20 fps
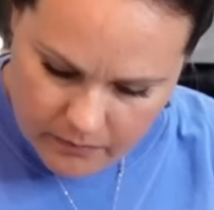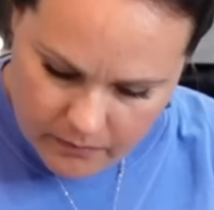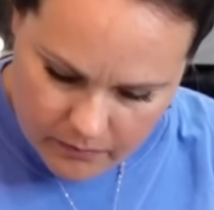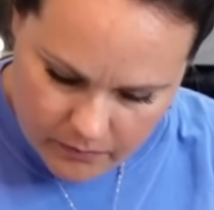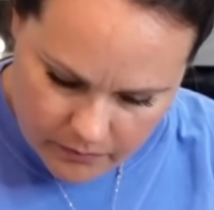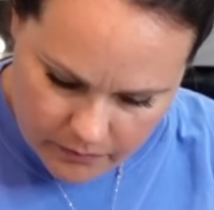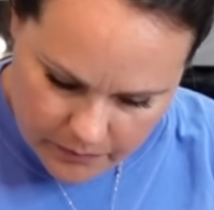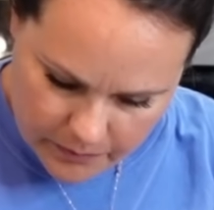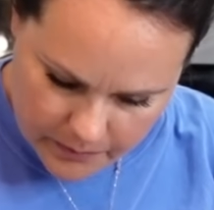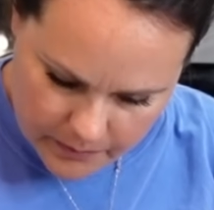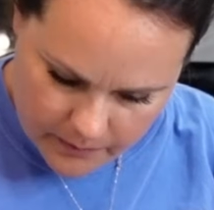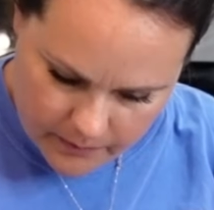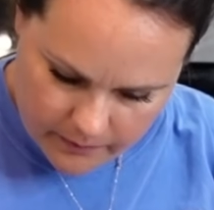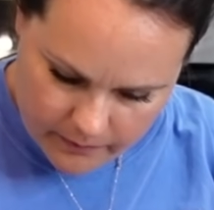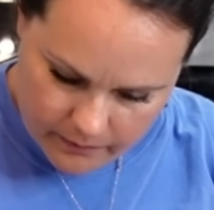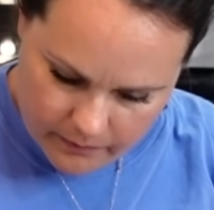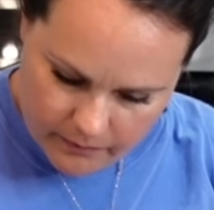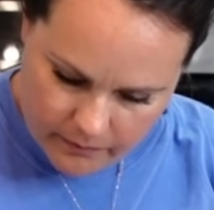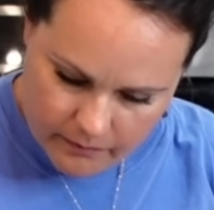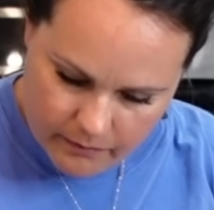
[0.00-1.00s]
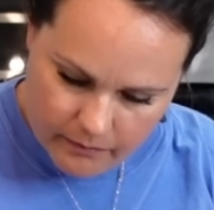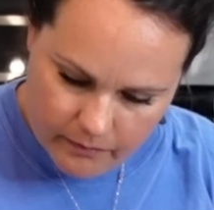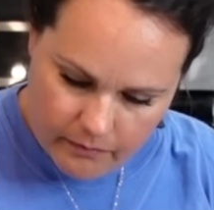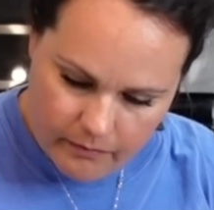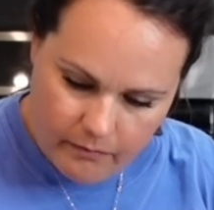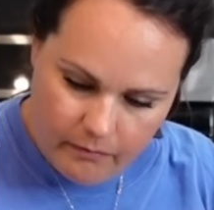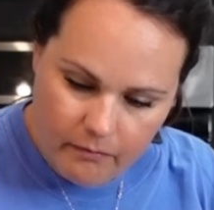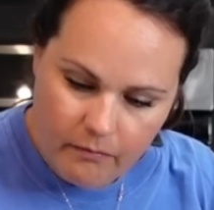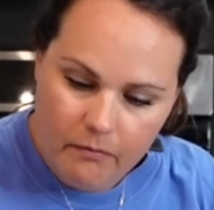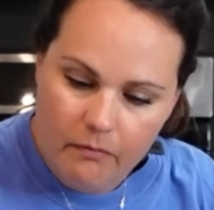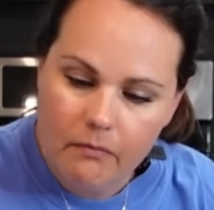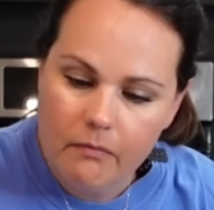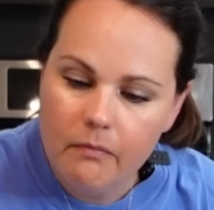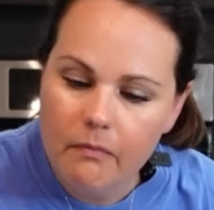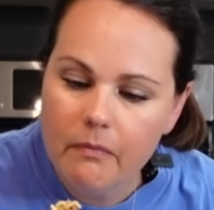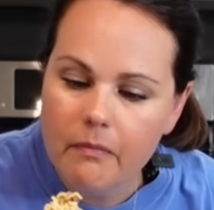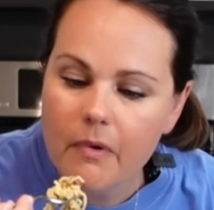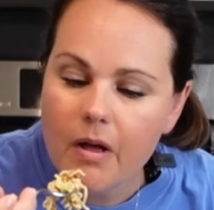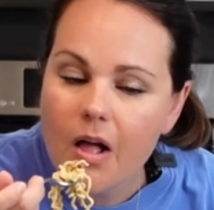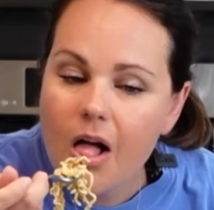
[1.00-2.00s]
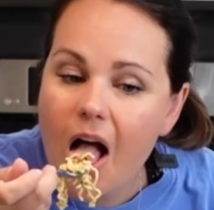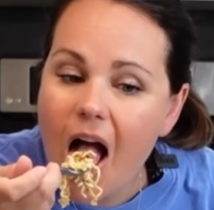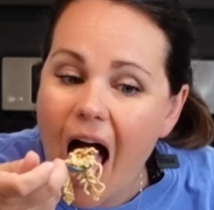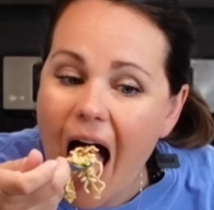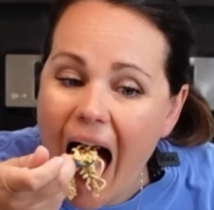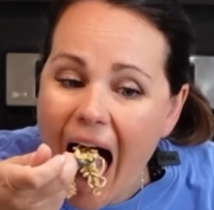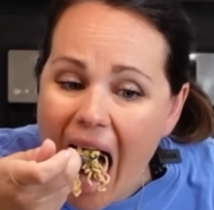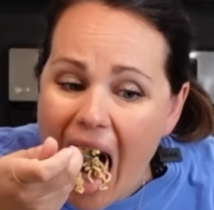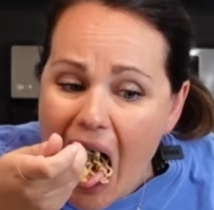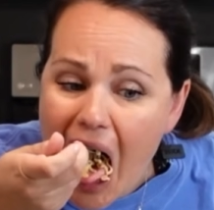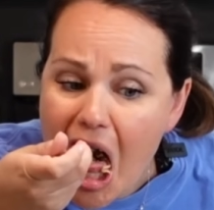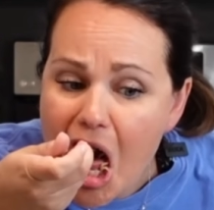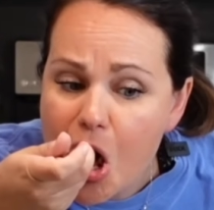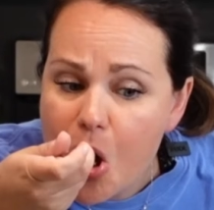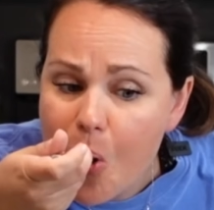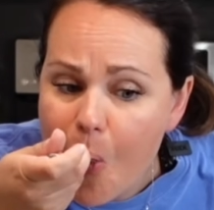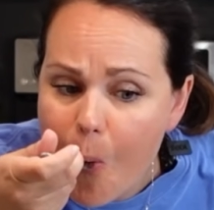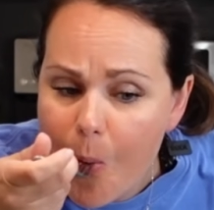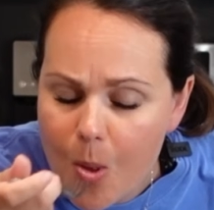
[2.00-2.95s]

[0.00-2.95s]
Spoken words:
[no speech]